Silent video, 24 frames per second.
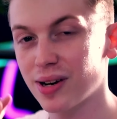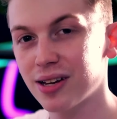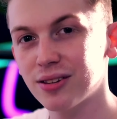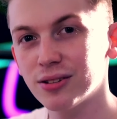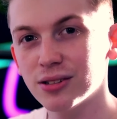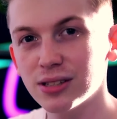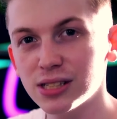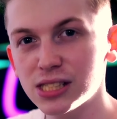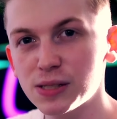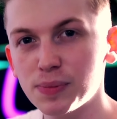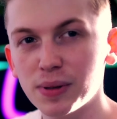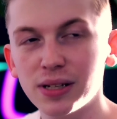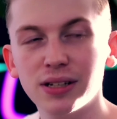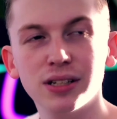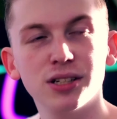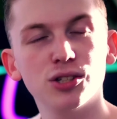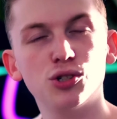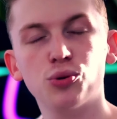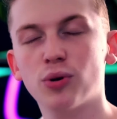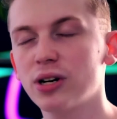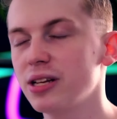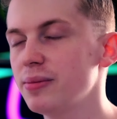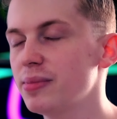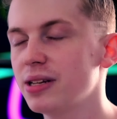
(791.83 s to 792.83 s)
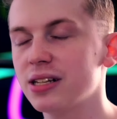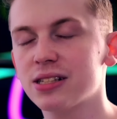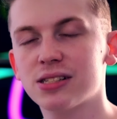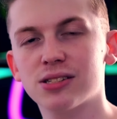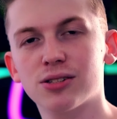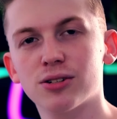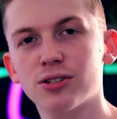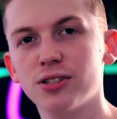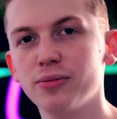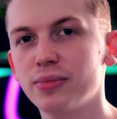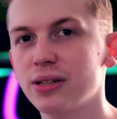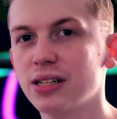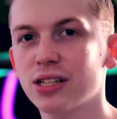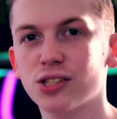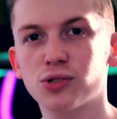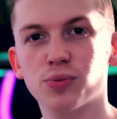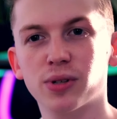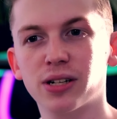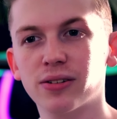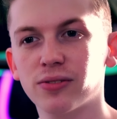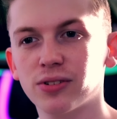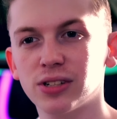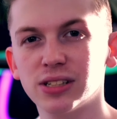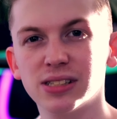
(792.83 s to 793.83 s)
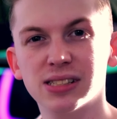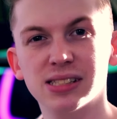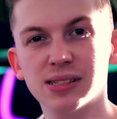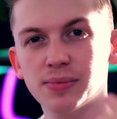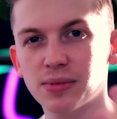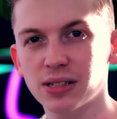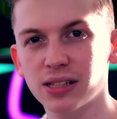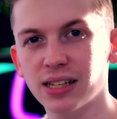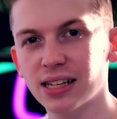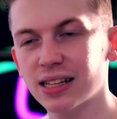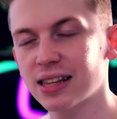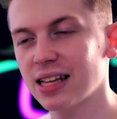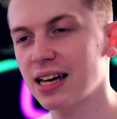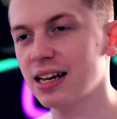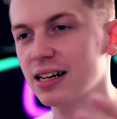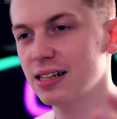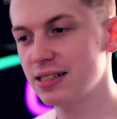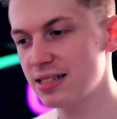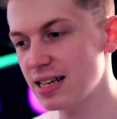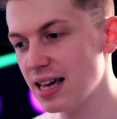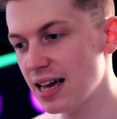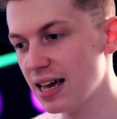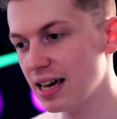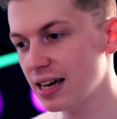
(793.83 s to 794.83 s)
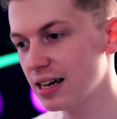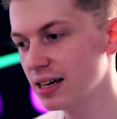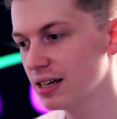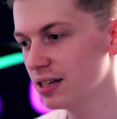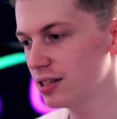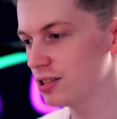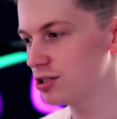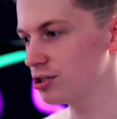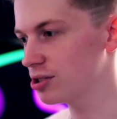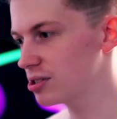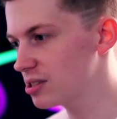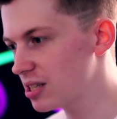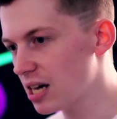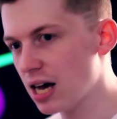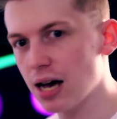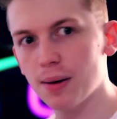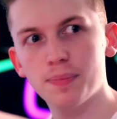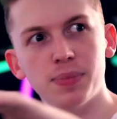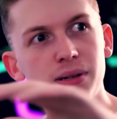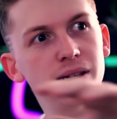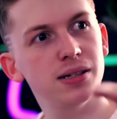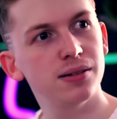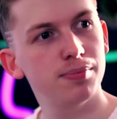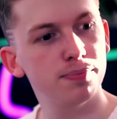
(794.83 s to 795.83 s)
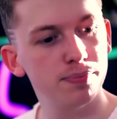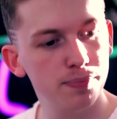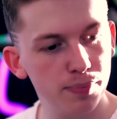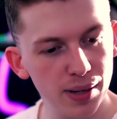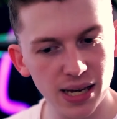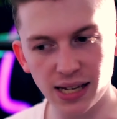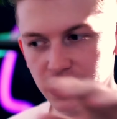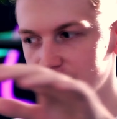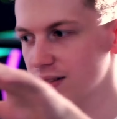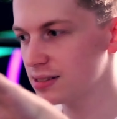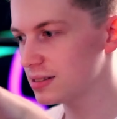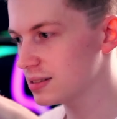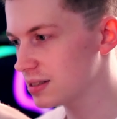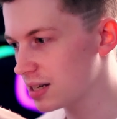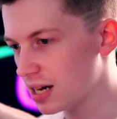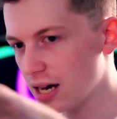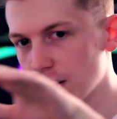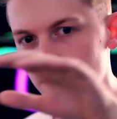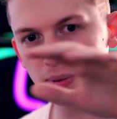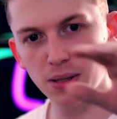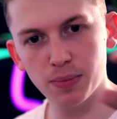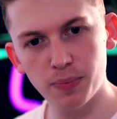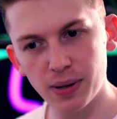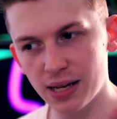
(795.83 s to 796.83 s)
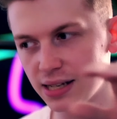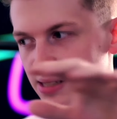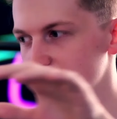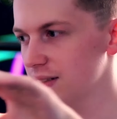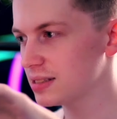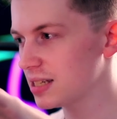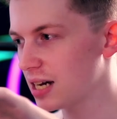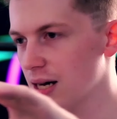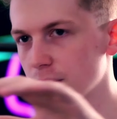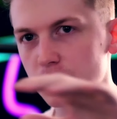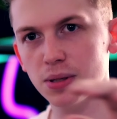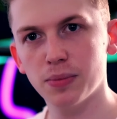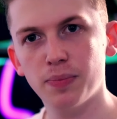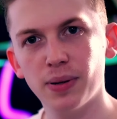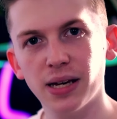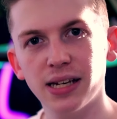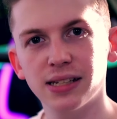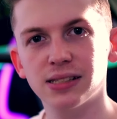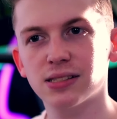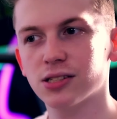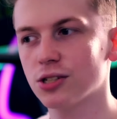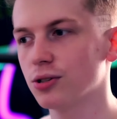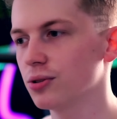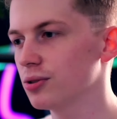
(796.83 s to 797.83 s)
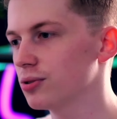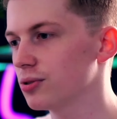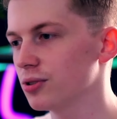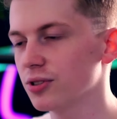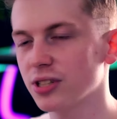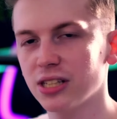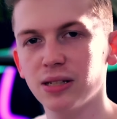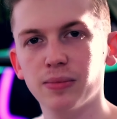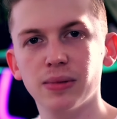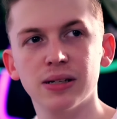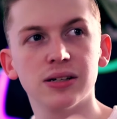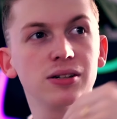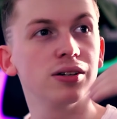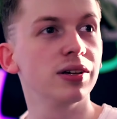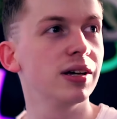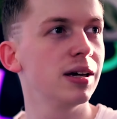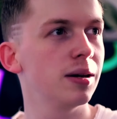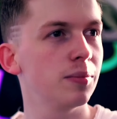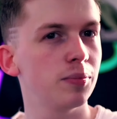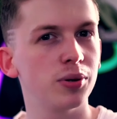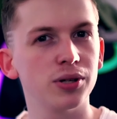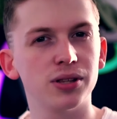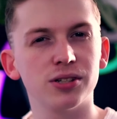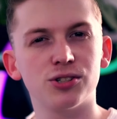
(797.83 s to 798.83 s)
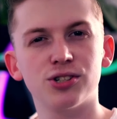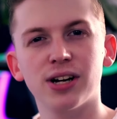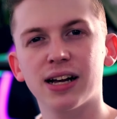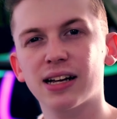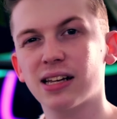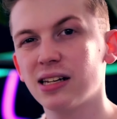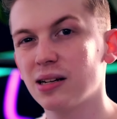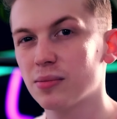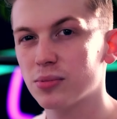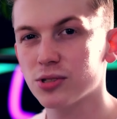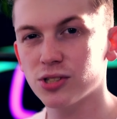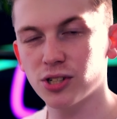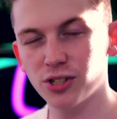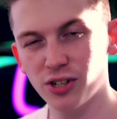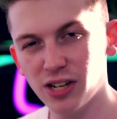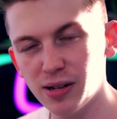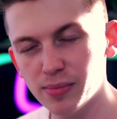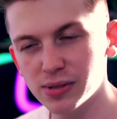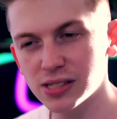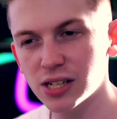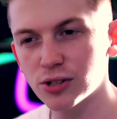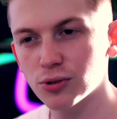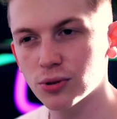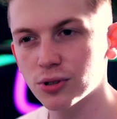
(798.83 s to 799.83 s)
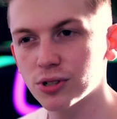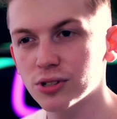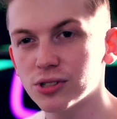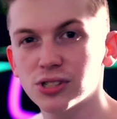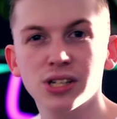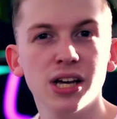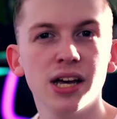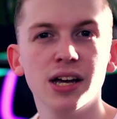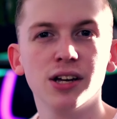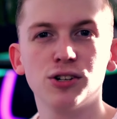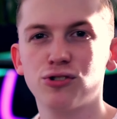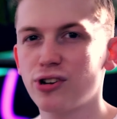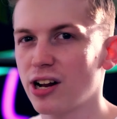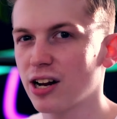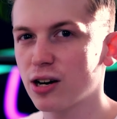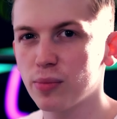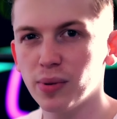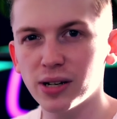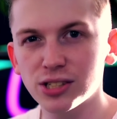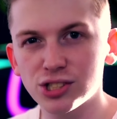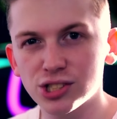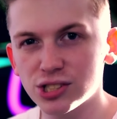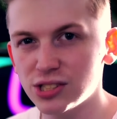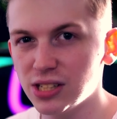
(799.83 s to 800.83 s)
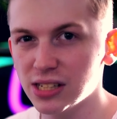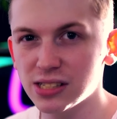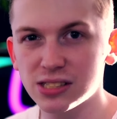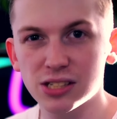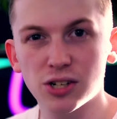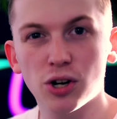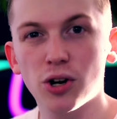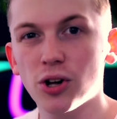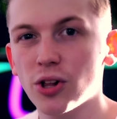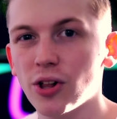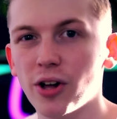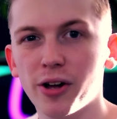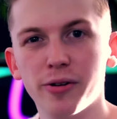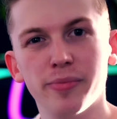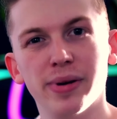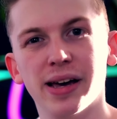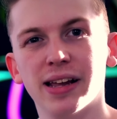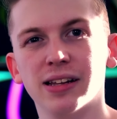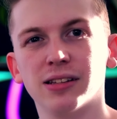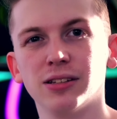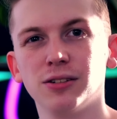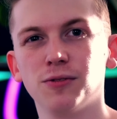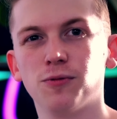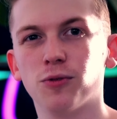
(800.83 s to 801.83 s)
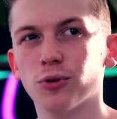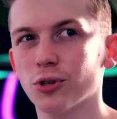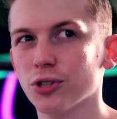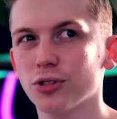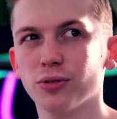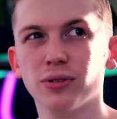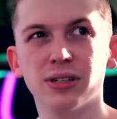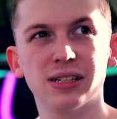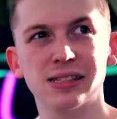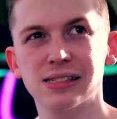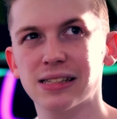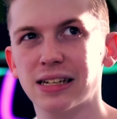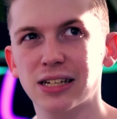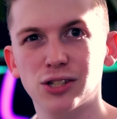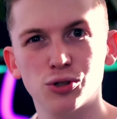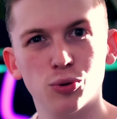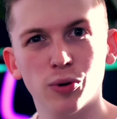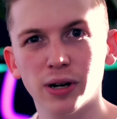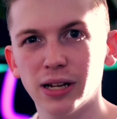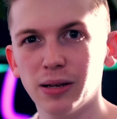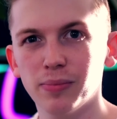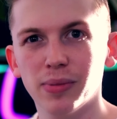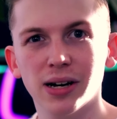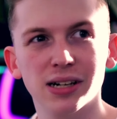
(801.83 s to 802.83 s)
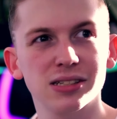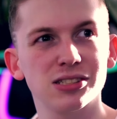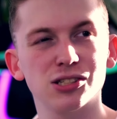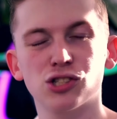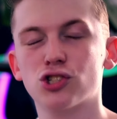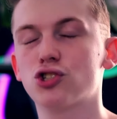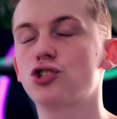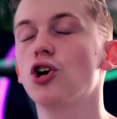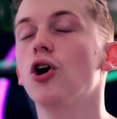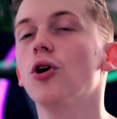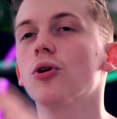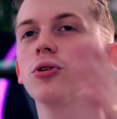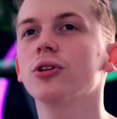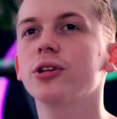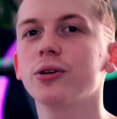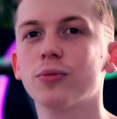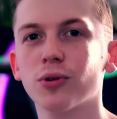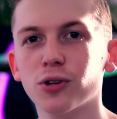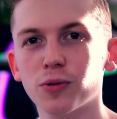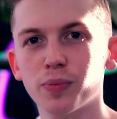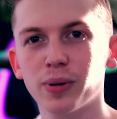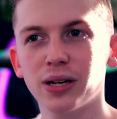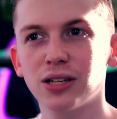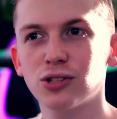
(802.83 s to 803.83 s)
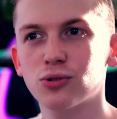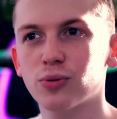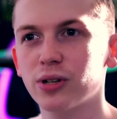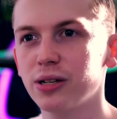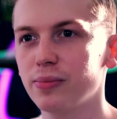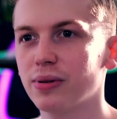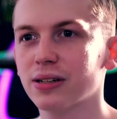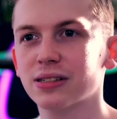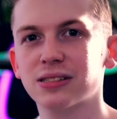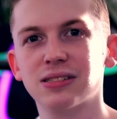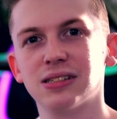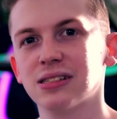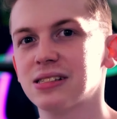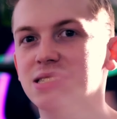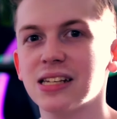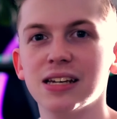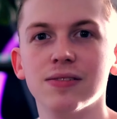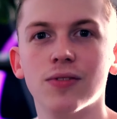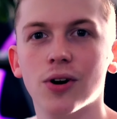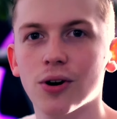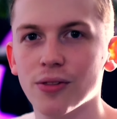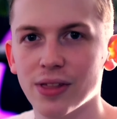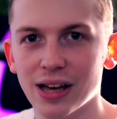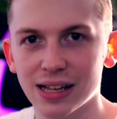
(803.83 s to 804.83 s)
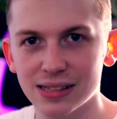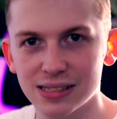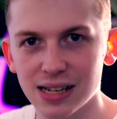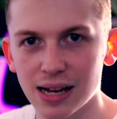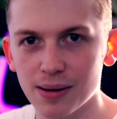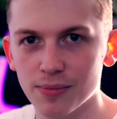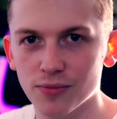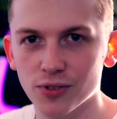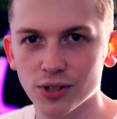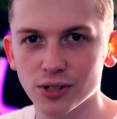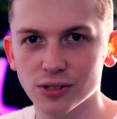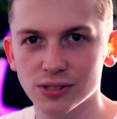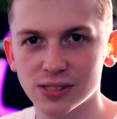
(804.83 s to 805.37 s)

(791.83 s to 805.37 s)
rather than spending 20 minutes, 30 minutes, whatever it is, something like that a day, just copy, paste, copy, paste, copy, paste, going through your email, put the tracking numbers on your Amazon orders. TrackerBot just does it all automatically for you, and it's like $20. It's totally worth paying $20 to save all that time for